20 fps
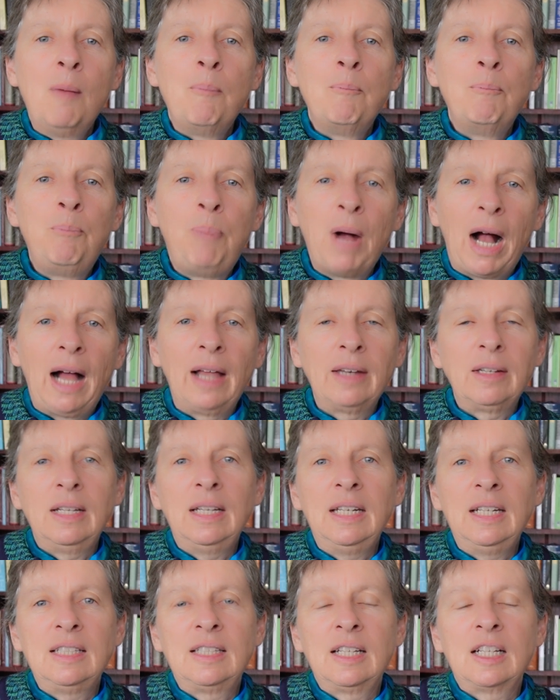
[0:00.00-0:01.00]
but
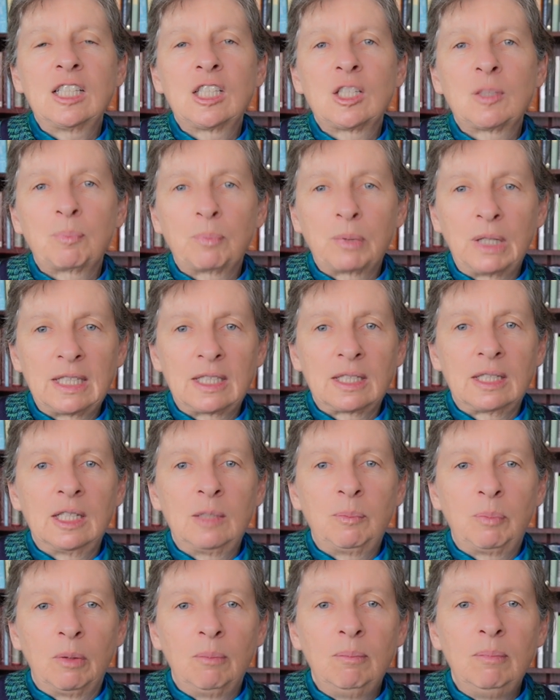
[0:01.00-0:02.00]
it is expressly
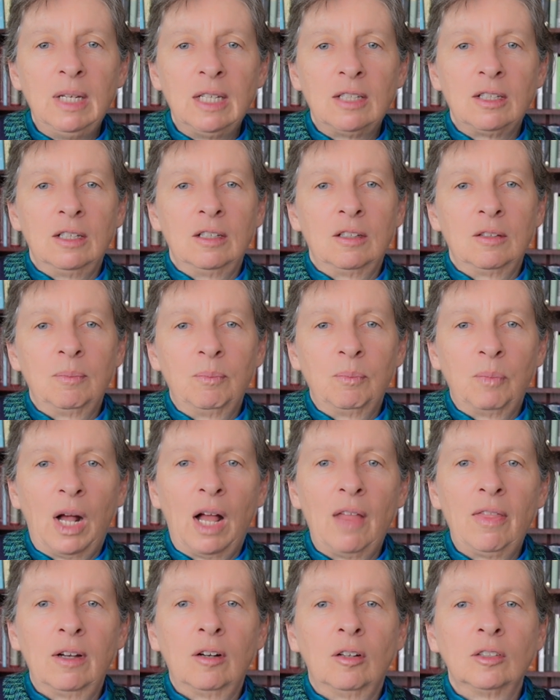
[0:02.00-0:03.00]
permitted by
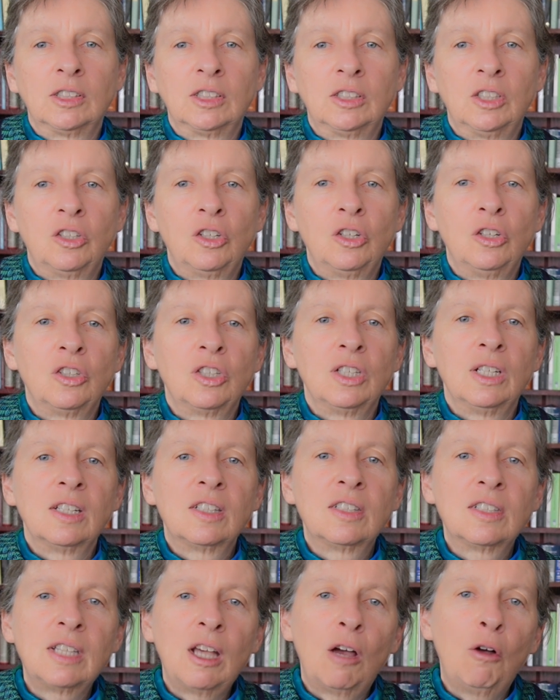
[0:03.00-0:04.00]
the Constitution
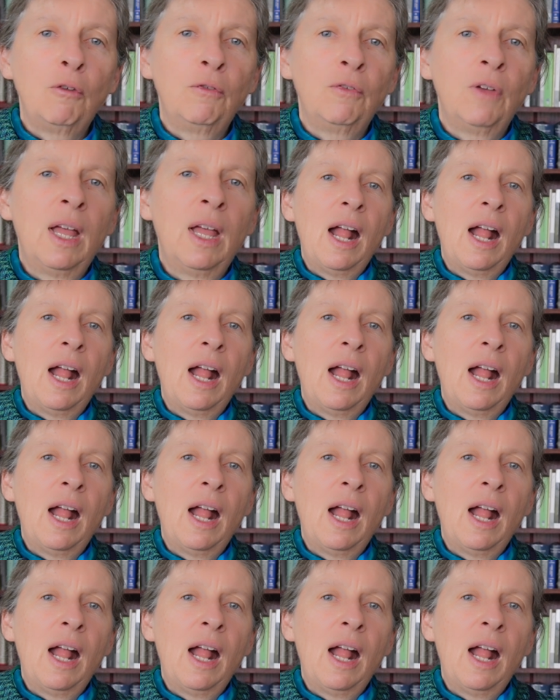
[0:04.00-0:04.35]
itself,